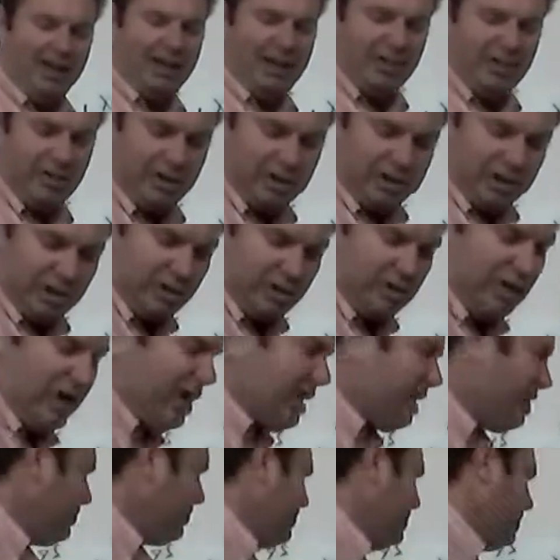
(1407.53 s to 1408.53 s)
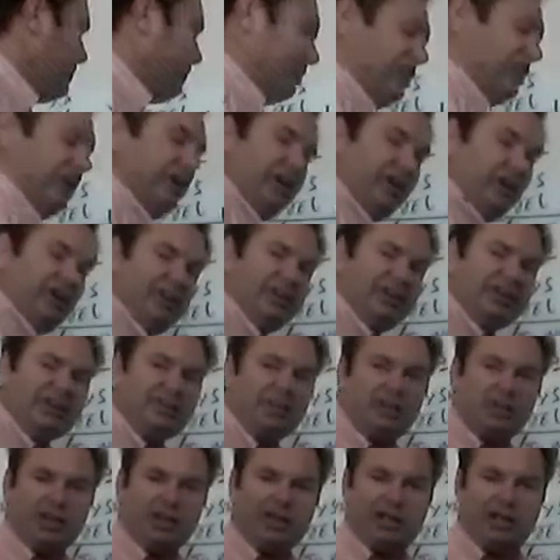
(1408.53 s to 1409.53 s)
There's a lot of different
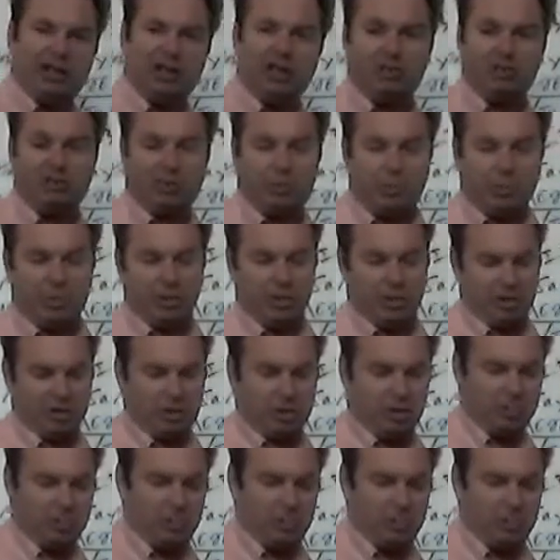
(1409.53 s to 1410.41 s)
declensions for personal